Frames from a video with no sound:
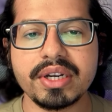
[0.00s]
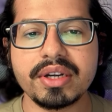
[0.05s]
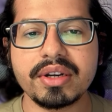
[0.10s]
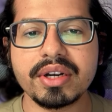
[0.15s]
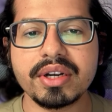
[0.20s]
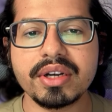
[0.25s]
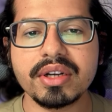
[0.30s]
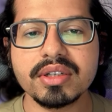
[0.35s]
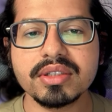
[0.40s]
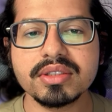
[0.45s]
It
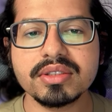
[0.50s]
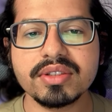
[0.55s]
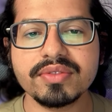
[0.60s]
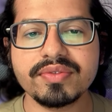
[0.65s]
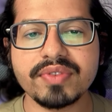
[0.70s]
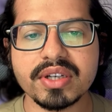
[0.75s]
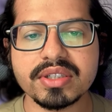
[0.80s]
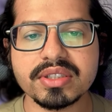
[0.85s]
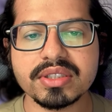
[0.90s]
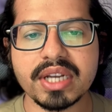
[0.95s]
returns the
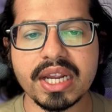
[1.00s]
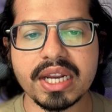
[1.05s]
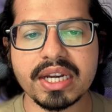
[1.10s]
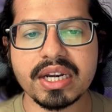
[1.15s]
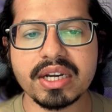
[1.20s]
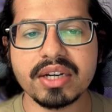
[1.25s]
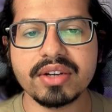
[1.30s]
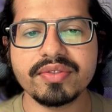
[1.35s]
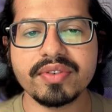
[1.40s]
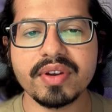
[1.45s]
function
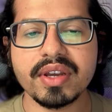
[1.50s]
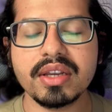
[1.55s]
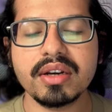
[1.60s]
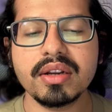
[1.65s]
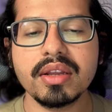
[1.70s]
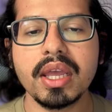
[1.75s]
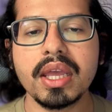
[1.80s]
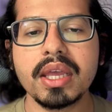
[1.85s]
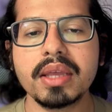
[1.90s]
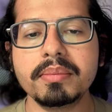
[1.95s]

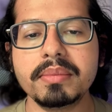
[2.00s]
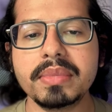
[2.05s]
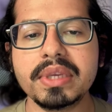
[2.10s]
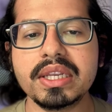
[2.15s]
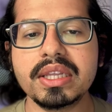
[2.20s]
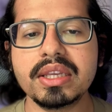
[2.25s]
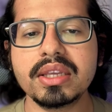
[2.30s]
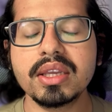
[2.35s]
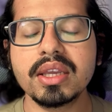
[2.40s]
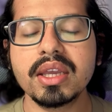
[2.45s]
identifier,
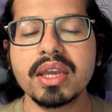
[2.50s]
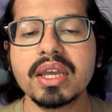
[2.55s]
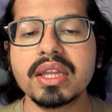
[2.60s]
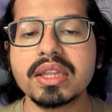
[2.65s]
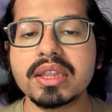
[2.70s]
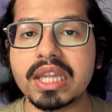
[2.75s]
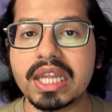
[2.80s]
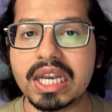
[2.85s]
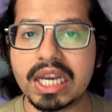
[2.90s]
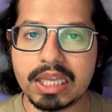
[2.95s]
meaning
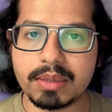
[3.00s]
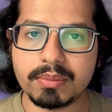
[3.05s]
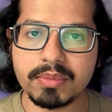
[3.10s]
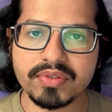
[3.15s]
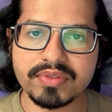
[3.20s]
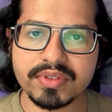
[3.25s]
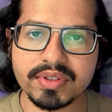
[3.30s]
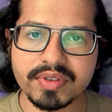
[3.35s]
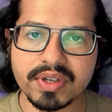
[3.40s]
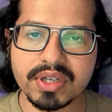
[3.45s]
the name
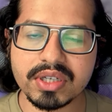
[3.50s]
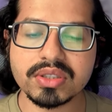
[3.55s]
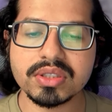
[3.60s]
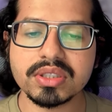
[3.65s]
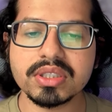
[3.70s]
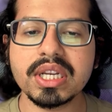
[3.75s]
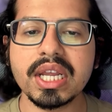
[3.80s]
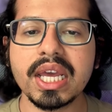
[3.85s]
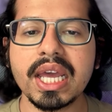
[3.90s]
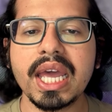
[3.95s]
of the
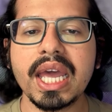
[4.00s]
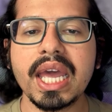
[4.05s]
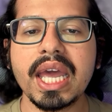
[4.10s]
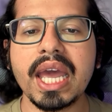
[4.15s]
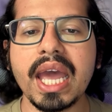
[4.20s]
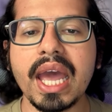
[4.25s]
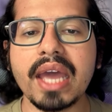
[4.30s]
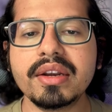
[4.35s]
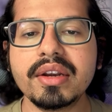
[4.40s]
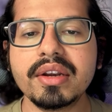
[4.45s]
function,
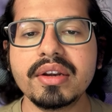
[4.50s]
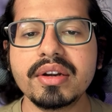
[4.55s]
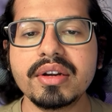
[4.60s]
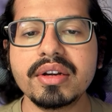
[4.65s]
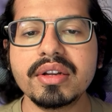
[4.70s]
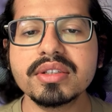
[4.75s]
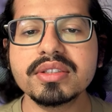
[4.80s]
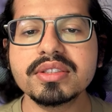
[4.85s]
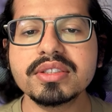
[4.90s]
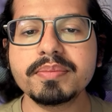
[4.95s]
and it
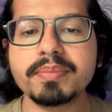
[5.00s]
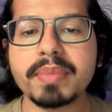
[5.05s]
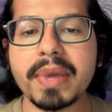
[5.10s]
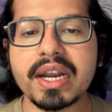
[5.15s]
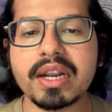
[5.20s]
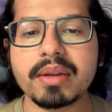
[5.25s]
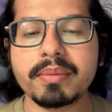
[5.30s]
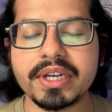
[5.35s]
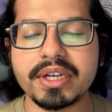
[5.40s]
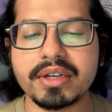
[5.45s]
returns the
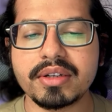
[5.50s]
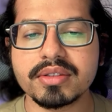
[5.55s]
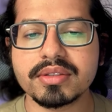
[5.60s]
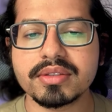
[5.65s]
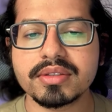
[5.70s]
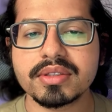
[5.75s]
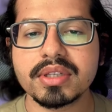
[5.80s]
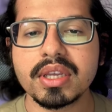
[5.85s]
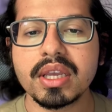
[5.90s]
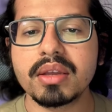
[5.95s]

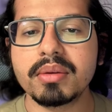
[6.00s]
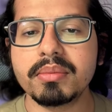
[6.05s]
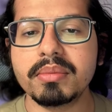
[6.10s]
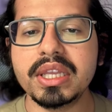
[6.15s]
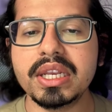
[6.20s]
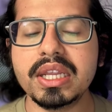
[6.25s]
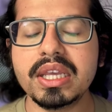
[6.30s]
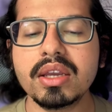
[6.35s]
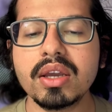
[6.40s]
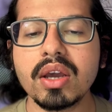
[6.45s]
parameters,
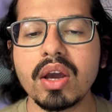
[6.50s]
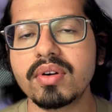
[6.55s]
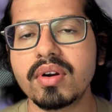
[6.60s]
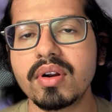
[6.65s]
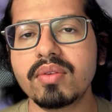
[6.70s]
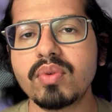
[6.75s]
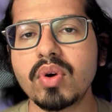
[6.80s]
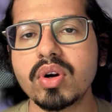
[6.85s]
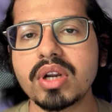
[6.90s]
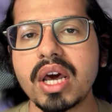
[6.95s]
meaning
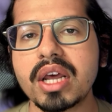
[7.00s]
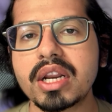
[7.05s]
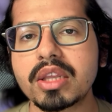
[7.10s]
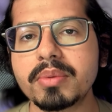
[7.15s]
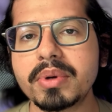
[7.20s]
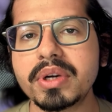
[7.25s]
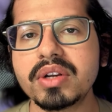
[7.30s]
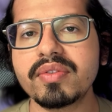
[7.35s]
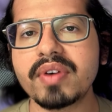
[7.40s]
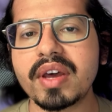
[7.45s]
what
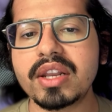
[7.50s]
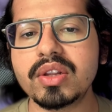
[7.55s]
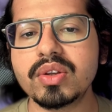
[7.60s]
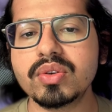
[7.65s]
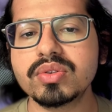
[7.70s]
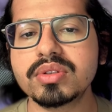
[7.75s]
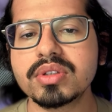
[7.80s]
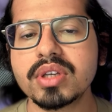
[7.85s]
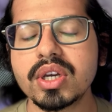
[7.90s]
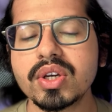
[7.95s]
argument
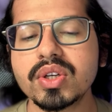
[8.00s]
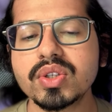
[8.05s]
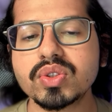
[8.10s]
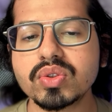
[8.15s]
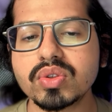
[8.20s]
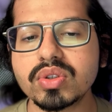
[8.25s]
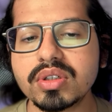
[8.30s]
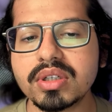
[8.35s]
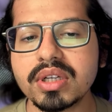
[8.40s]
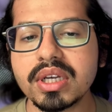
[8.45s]
values
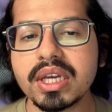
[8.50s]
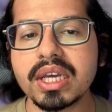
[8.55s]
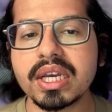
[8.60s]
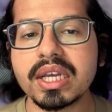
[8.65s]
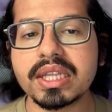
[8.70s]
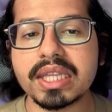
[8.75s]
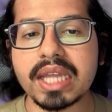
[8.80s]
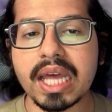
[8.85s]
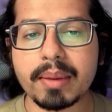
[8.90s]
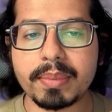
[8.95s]
should
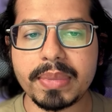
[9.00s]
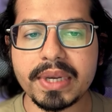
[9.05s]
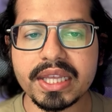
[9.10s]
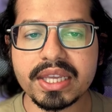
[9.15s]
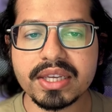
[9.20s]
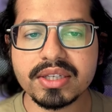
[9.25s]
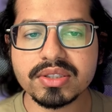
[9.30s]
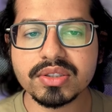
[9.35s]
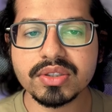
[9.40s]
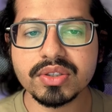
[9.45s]
the
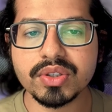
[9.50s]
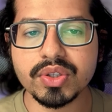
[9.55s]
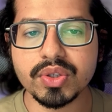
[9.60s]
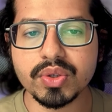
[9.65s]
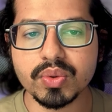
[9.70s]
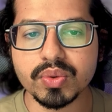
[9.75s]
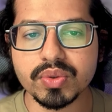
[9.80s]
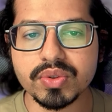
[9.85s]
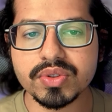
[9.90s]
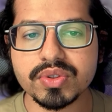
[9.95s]
application
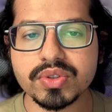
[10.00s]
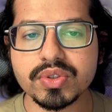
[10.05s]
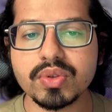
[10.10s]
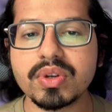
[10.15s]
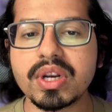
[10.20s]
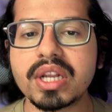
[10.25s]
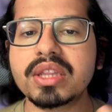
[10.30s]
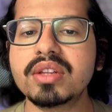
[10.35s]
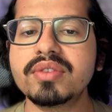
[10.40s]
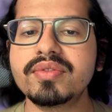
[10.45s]
use
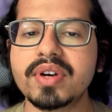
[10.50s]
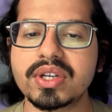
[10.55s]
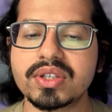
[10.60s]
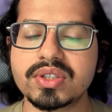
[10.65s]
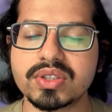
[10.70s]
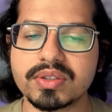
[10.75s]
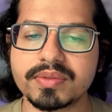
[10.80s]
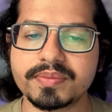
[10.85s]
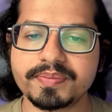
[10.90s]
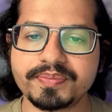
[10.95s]
to run the
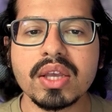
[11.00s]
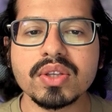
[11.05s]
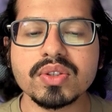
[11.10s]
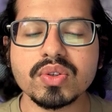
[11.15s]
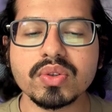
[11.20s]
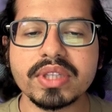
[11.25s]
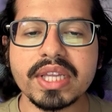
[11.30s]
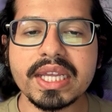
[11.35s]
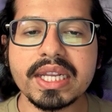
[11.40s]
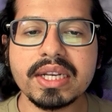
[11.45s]
function.
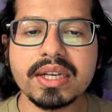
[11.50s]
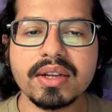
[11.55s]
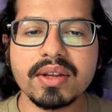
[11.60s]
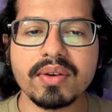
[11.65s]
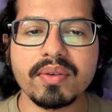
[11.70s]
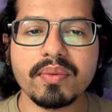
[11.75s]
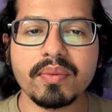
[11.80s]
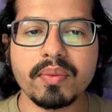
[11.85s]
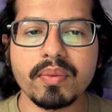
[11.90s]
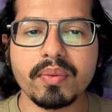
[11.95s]
So then
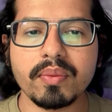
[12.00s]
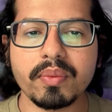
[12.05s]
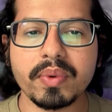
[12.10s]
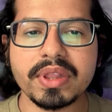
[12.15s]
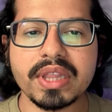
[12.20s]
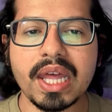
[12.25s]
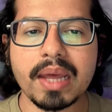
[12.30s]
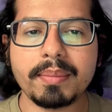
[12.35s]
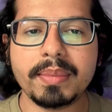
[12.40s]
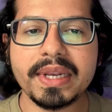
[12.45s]

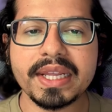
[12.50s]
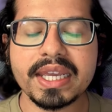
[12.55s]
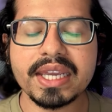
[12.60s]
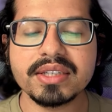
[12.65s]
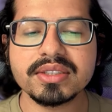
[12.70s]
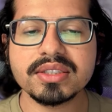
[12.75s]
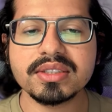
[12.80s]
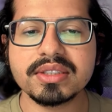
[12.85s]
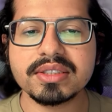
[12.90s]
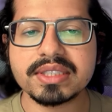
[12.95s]
when the
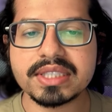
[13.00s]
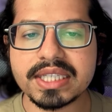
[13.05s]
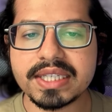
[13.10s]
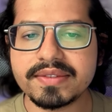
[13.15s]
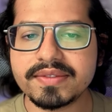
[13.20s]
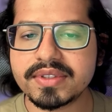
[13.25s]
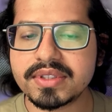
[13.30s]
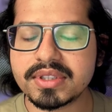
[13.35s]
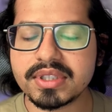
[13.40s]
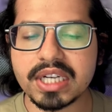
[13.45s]
application
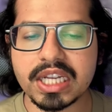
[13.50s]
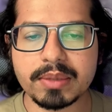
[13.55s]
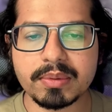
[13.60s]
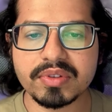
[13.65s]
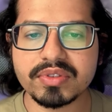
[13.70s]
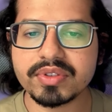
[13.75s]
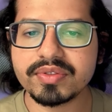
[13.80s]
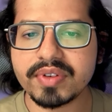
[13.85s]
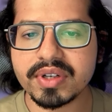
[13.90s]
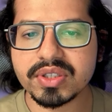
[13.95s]
receives the name
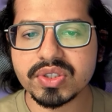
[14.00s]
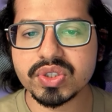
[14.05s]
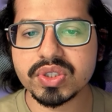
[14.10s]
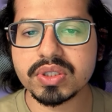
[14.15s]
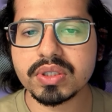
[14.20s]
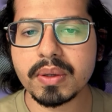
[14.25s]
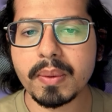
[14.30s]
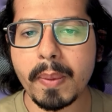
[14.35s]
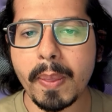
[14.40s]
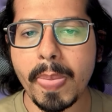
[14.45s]
of the
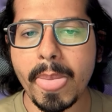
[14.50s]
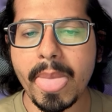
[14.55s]
function